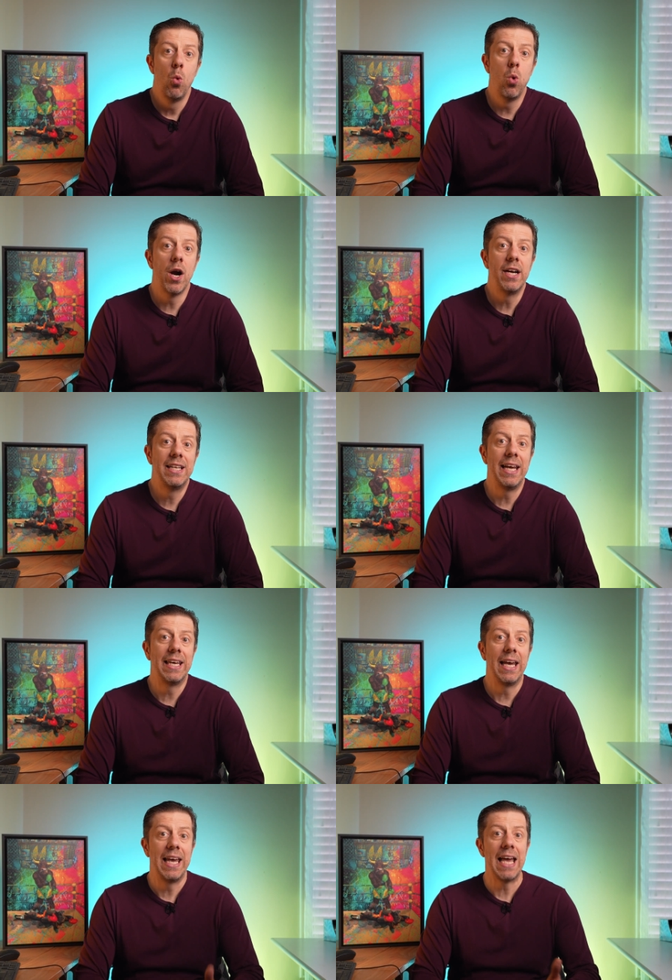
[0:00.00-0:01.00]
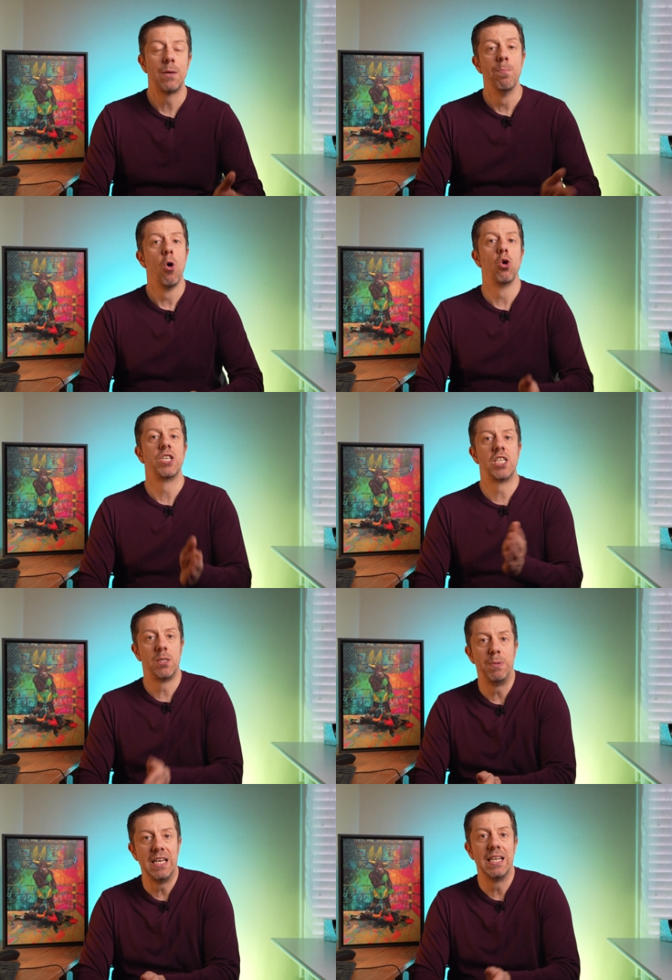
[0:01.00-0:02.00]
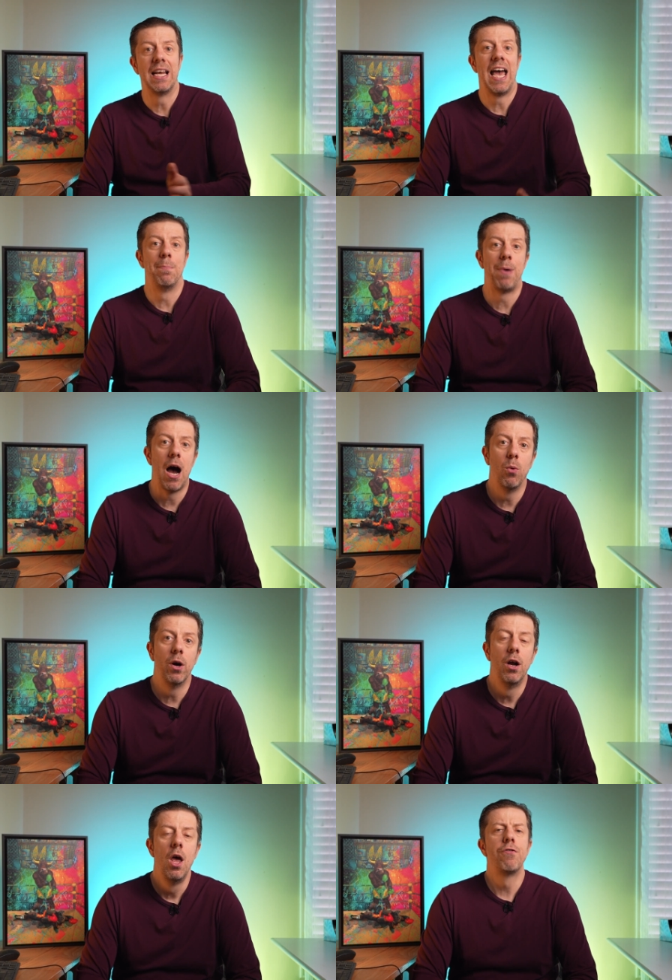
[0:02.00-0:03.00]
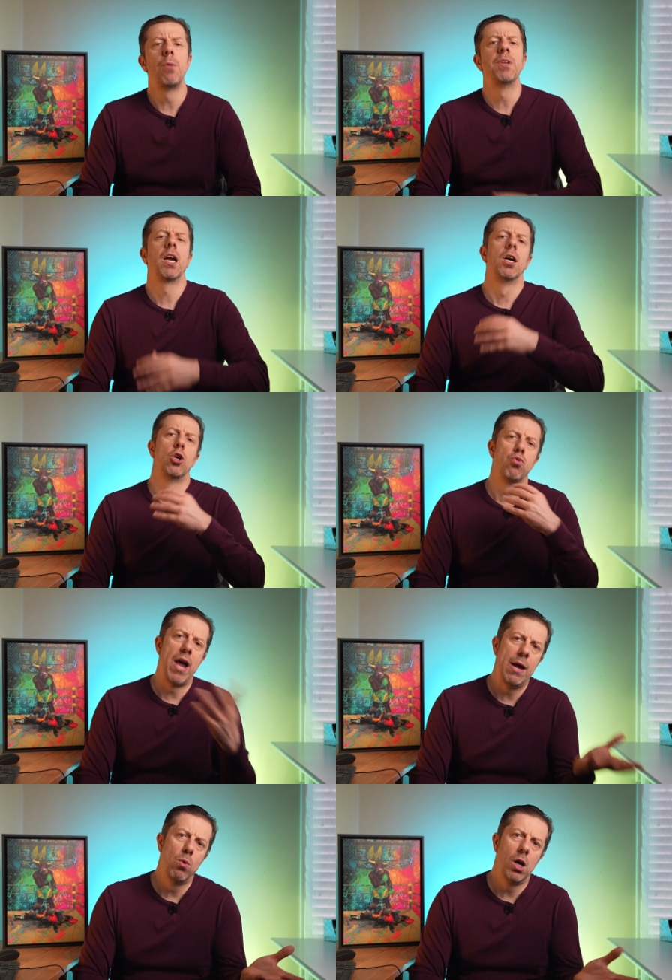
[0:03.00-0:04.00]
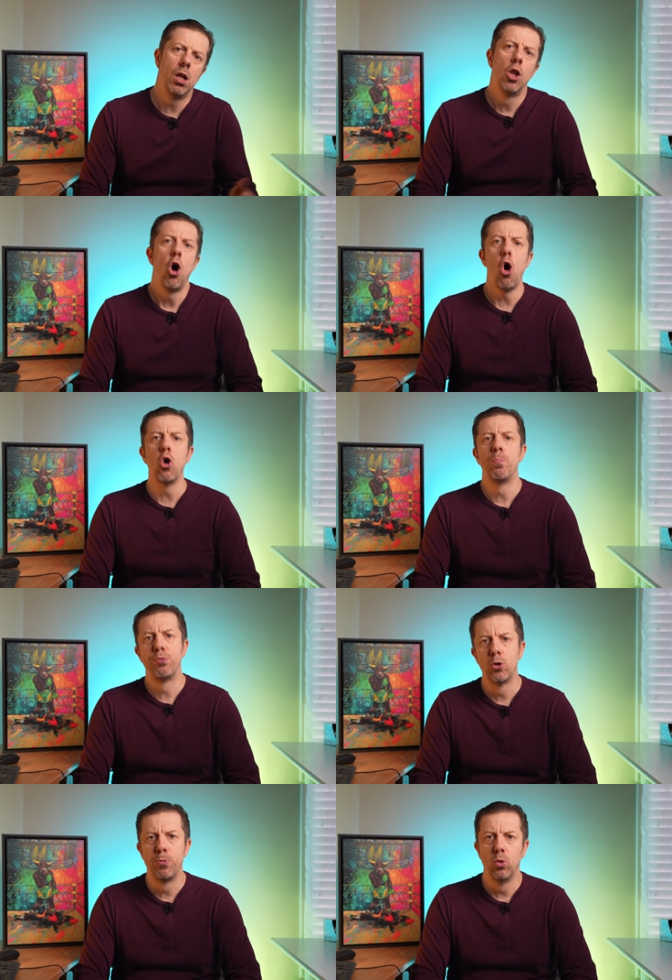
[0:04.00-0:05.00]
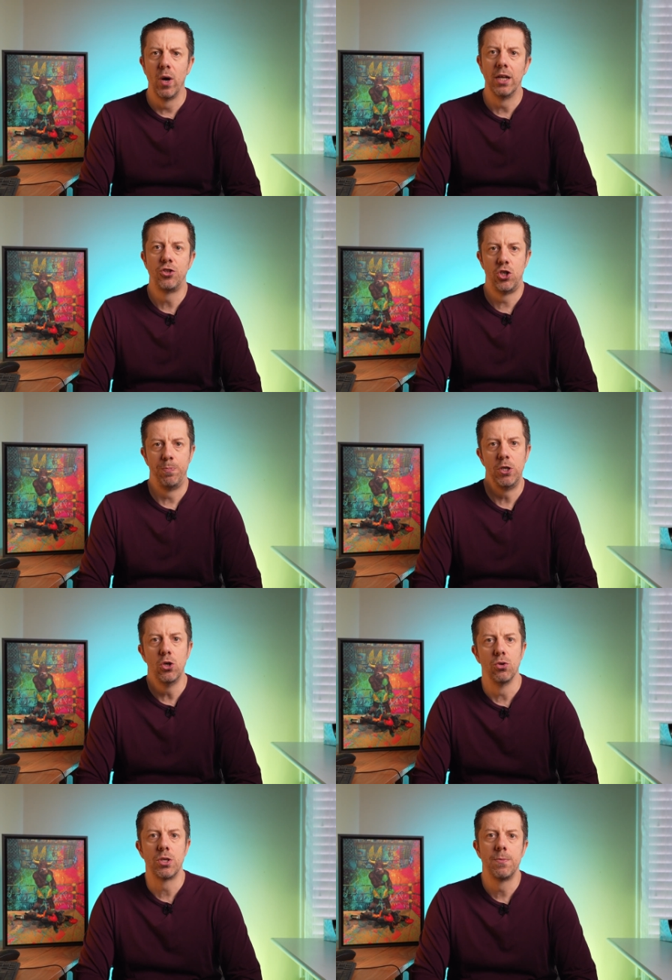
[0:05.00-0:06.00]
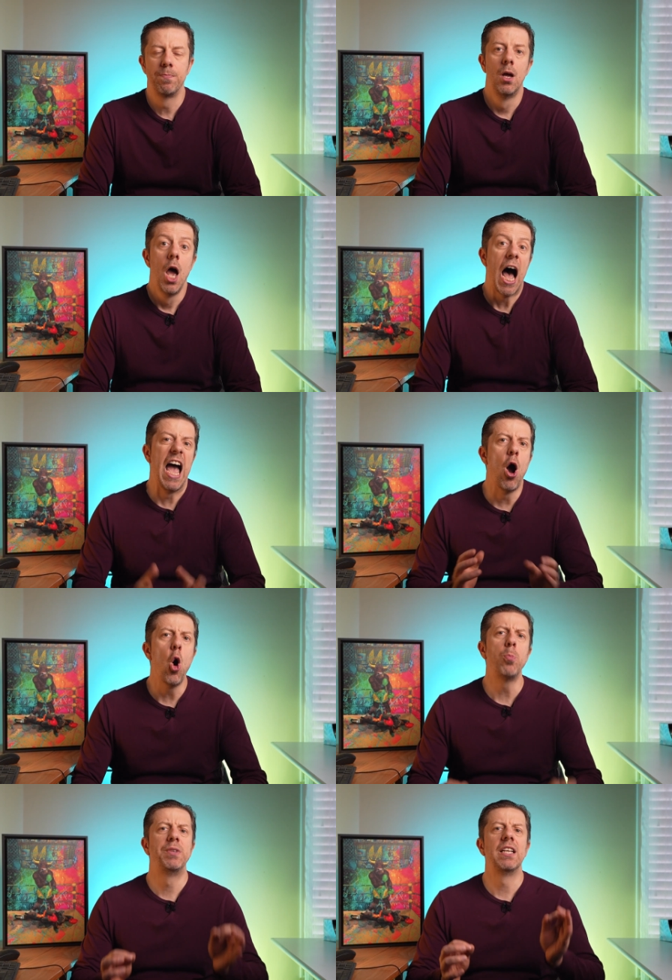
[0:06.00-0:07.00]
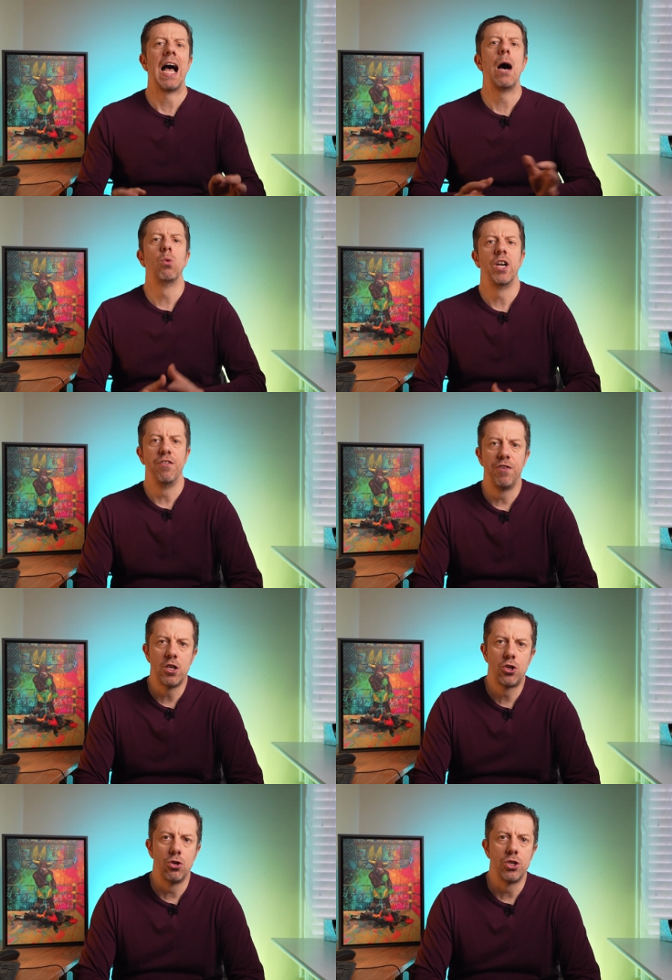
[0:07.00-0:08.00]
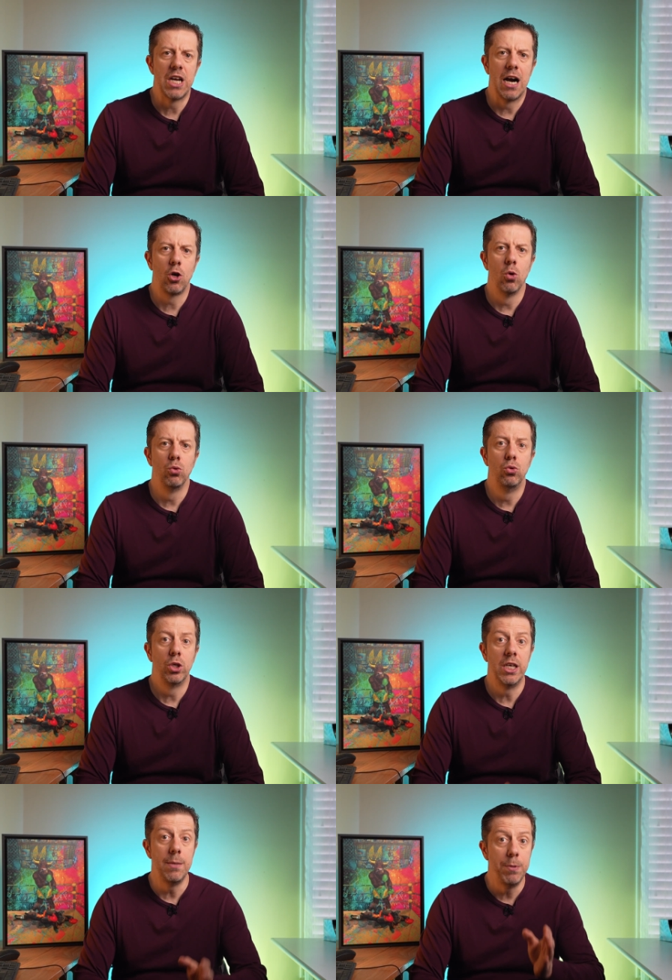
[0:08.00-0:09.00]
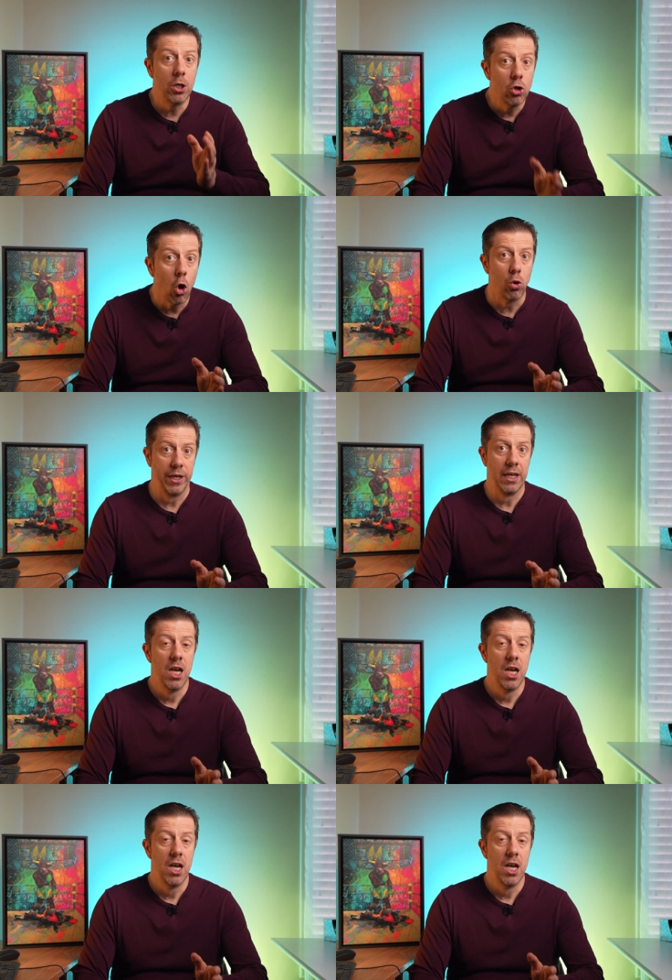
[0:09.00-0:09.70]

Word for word: where they can get more speed and power from the gray well or purple well GPUs. I hope that our investors are going to keep ignoring